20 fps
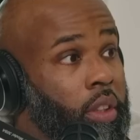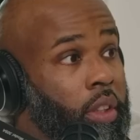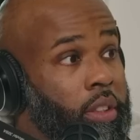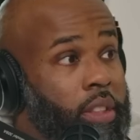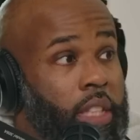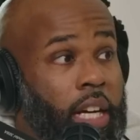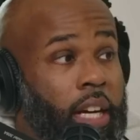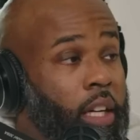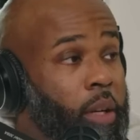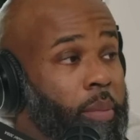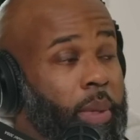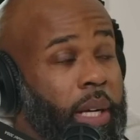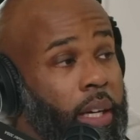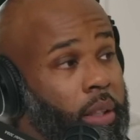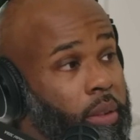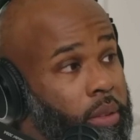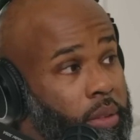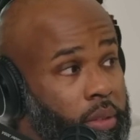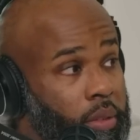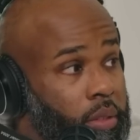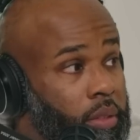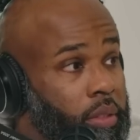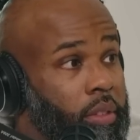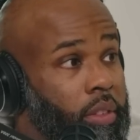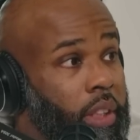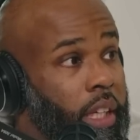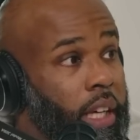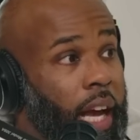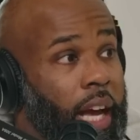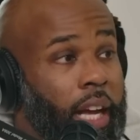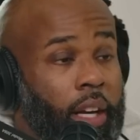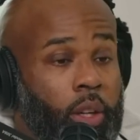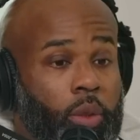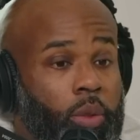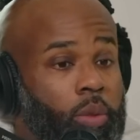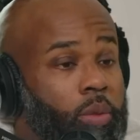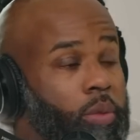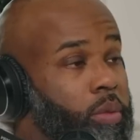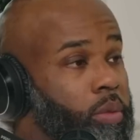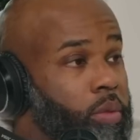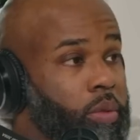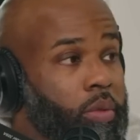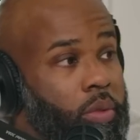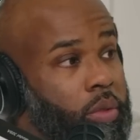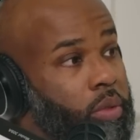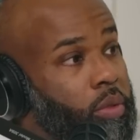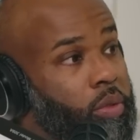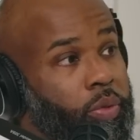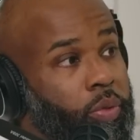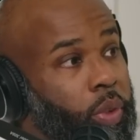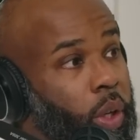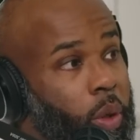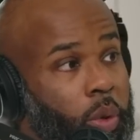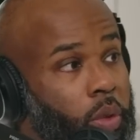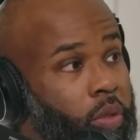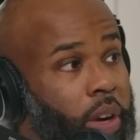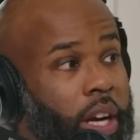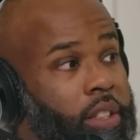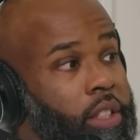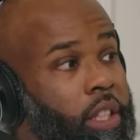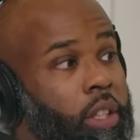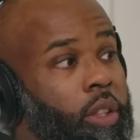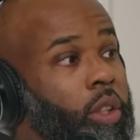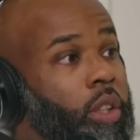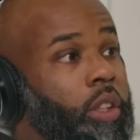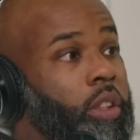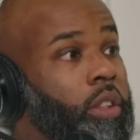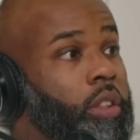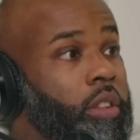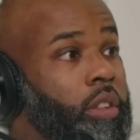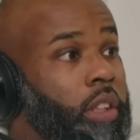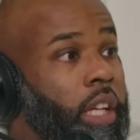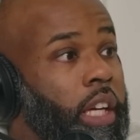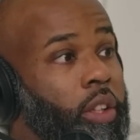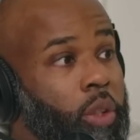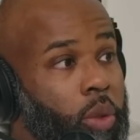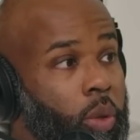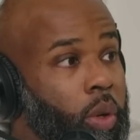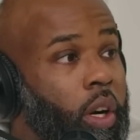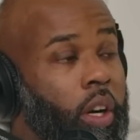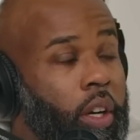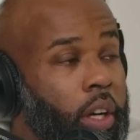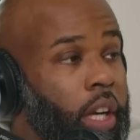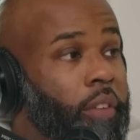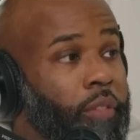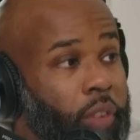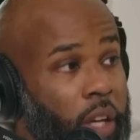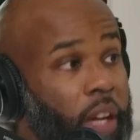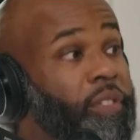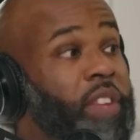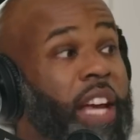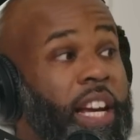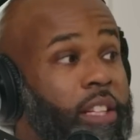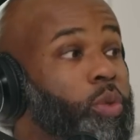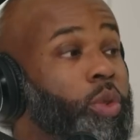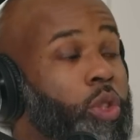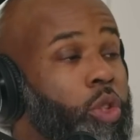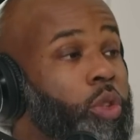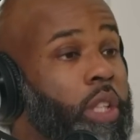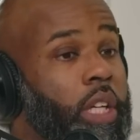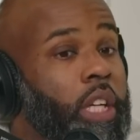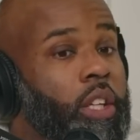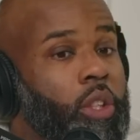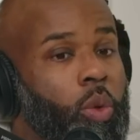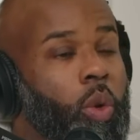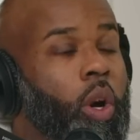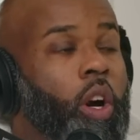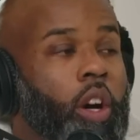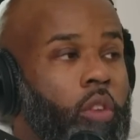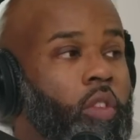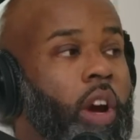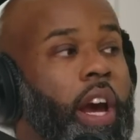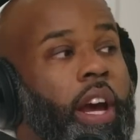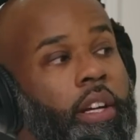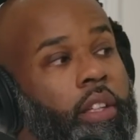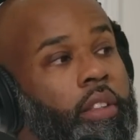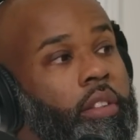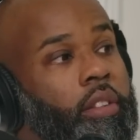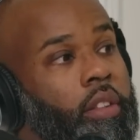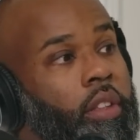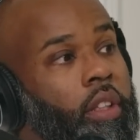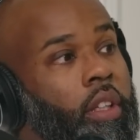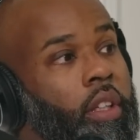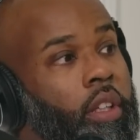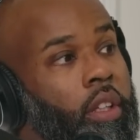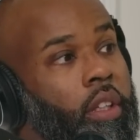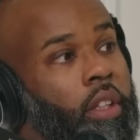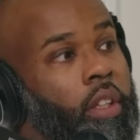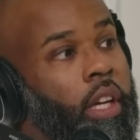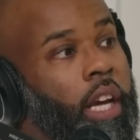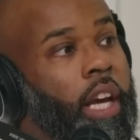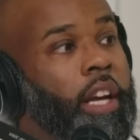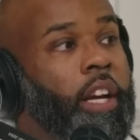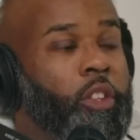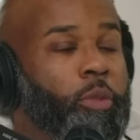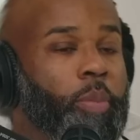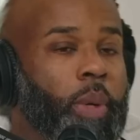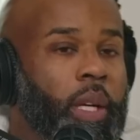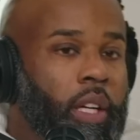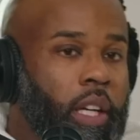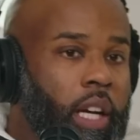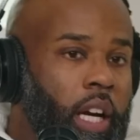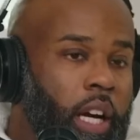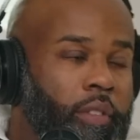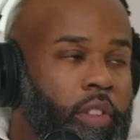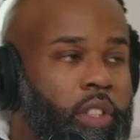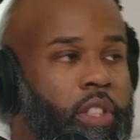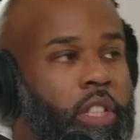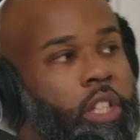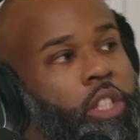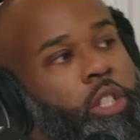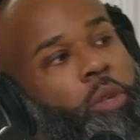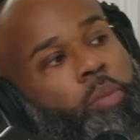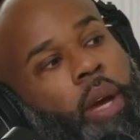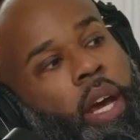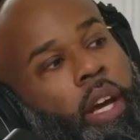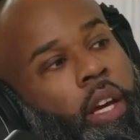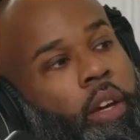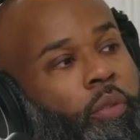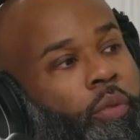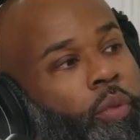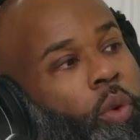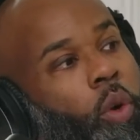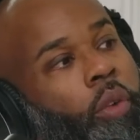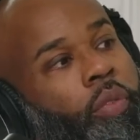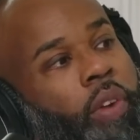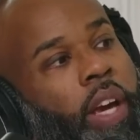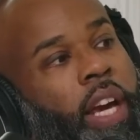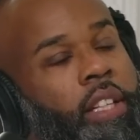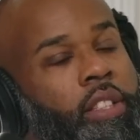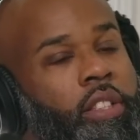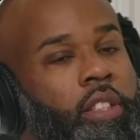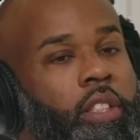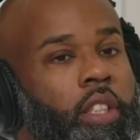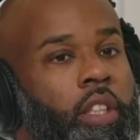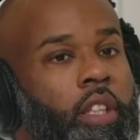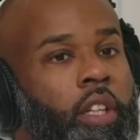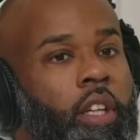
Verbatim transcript: It's not coming out. Like, I don't fuck with rats at all. And you are, if, if that's what you did, you are a rat. And there's been a conversation back and forth as to